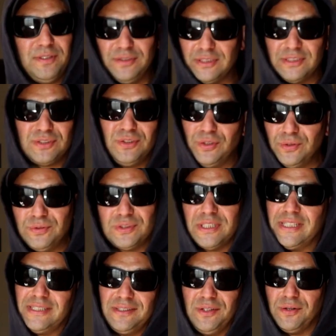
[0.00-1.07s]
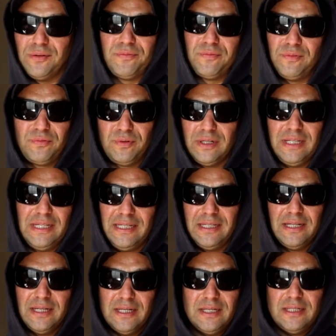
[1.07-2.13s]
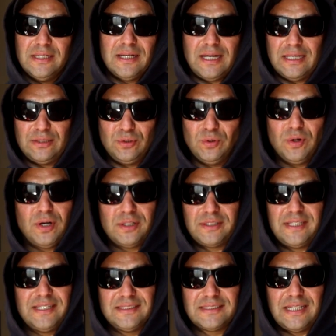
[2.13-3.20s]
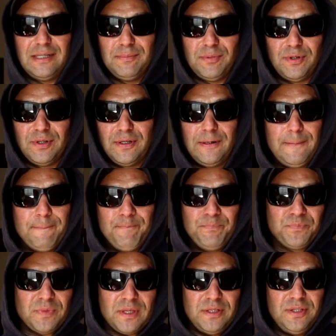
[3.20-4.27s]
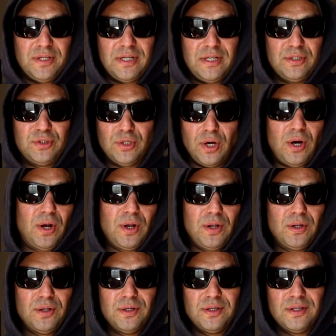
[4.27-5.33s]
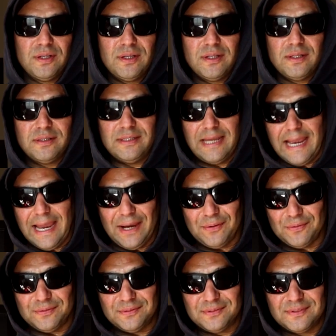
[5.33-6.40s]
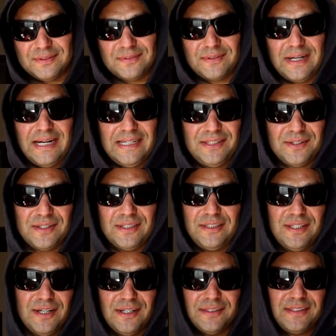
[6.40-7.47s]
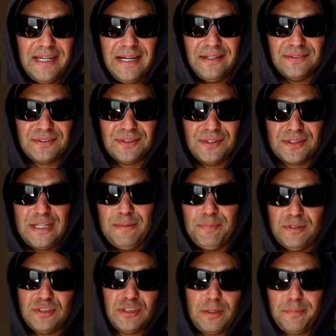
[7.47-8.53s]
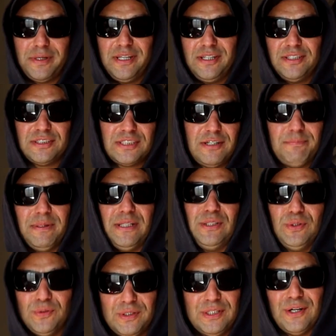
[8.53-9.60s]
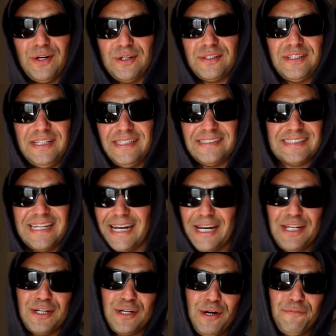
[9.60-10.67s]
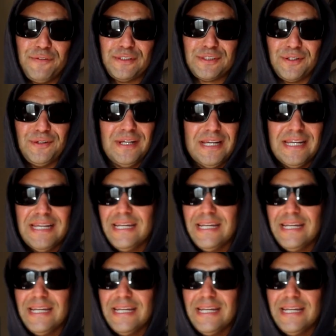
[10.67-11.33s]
You just use it. You don't really do hard things anymore. You're going to dull down, right? You're going to dull down. So keep on sharpening yourself by doing hard things. Get out of your comfort zone.